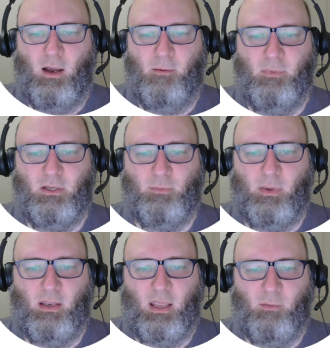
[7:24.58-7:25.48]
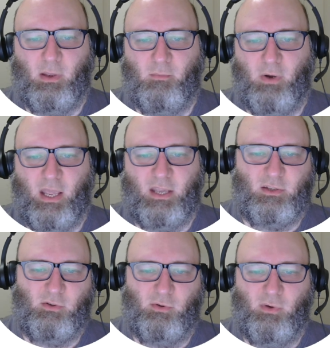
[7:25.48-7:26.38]
because we can put
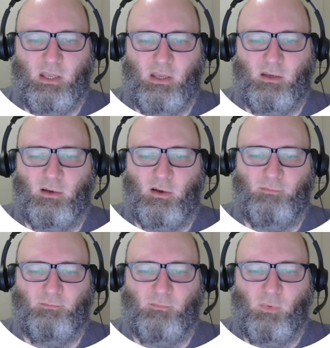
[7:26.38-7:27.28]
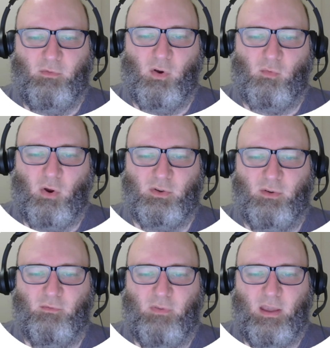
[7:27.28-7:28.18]
Excadrill here. We've got
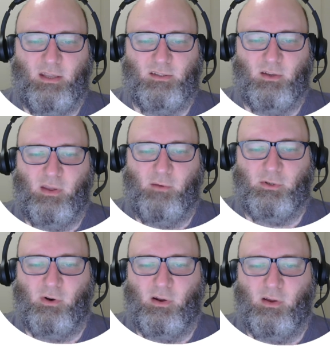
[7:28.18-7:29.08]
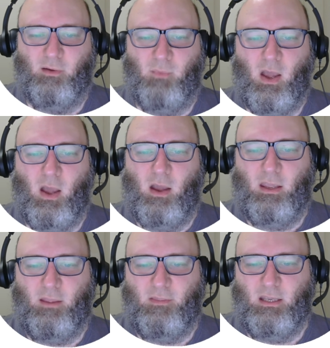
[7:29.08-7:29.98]
Rotom Fan. So yeah, we're trying to
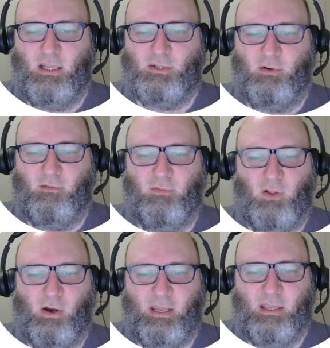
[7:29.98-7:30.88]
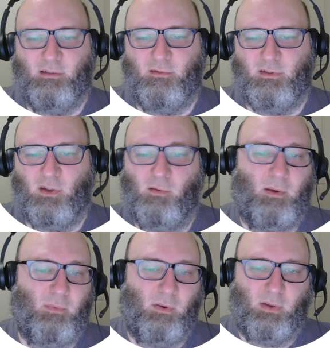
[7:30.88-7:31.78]
get the electric flying in. So
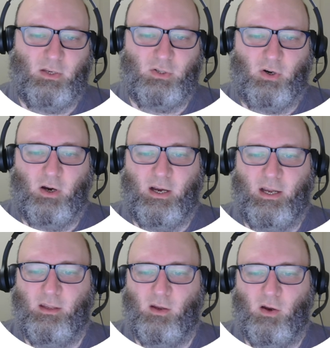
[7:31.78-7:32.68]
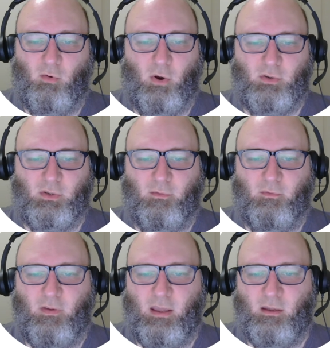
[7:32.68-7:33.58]
maybe we can try a Rotom
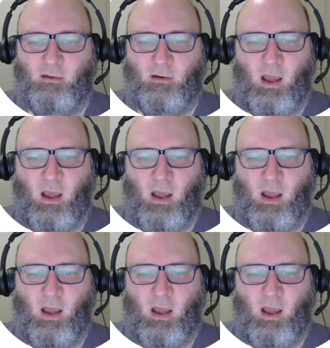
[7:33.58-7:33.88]
Fan.